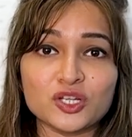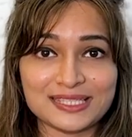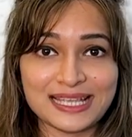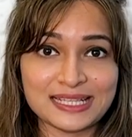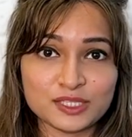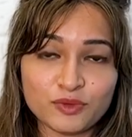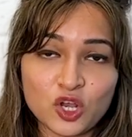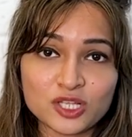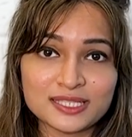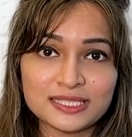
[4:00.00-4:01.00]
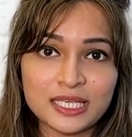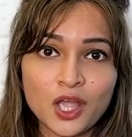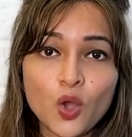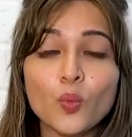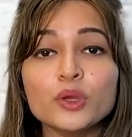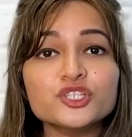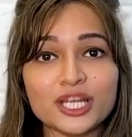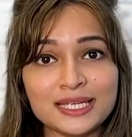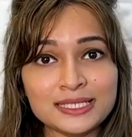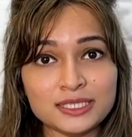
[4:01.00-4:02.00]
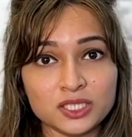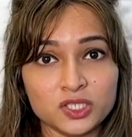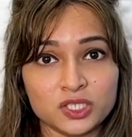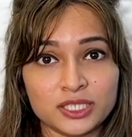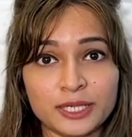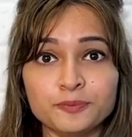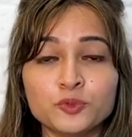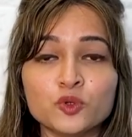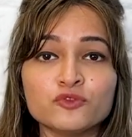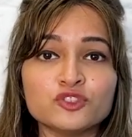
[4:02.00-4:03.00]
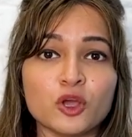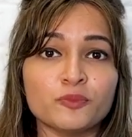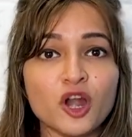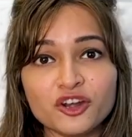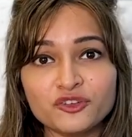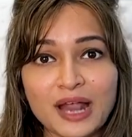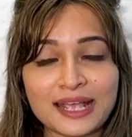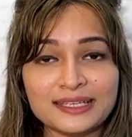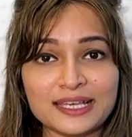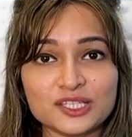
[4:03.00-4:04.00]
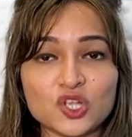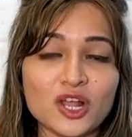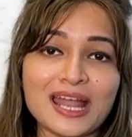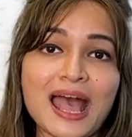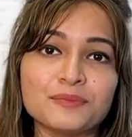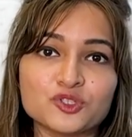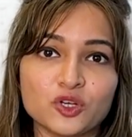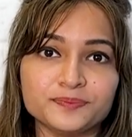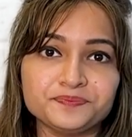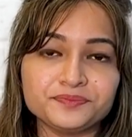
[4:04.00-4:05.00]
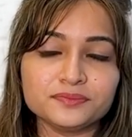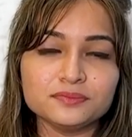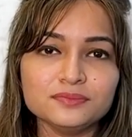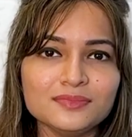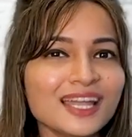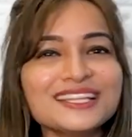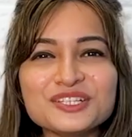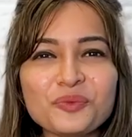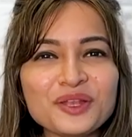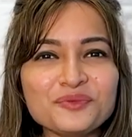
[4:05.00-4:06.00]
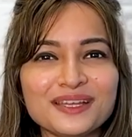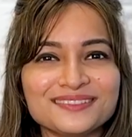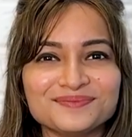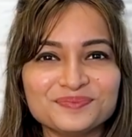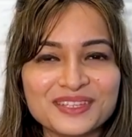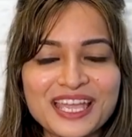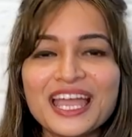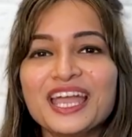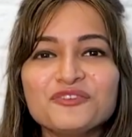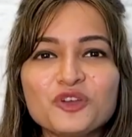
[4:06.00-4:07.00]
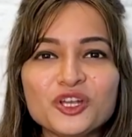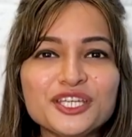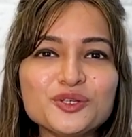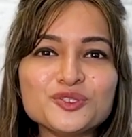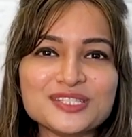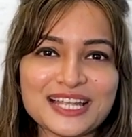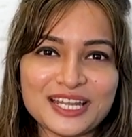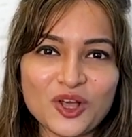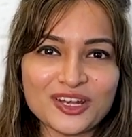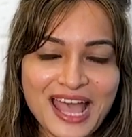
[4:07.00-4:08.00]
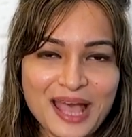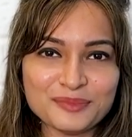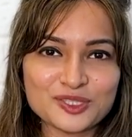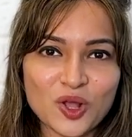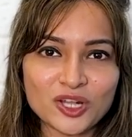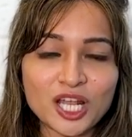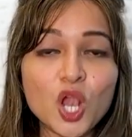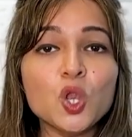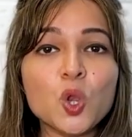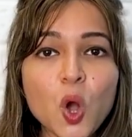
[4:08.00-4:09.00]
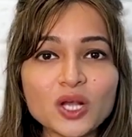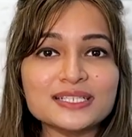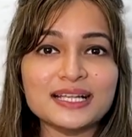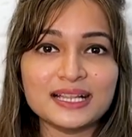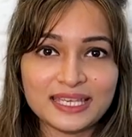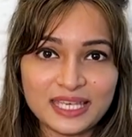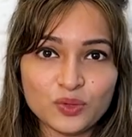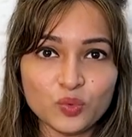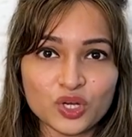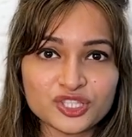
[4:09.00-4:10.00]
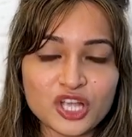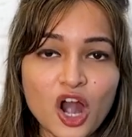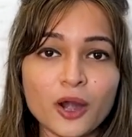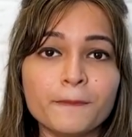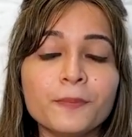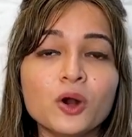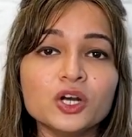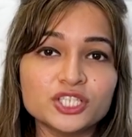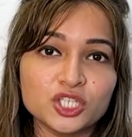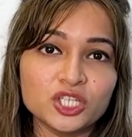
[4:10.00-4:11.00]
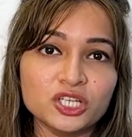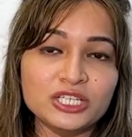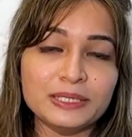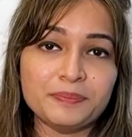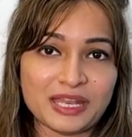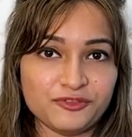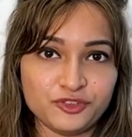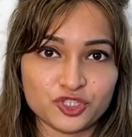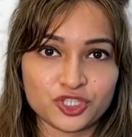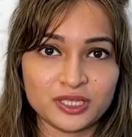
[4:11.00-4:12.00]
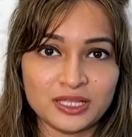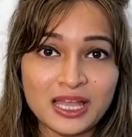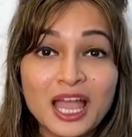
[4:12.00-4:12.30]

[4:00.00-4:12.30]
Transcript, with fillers: your sales velocity, which in turn improves your product rankings on Amazon. It's a win win. If you're new to selling on Amazon, long tail keywords are particularly beneficial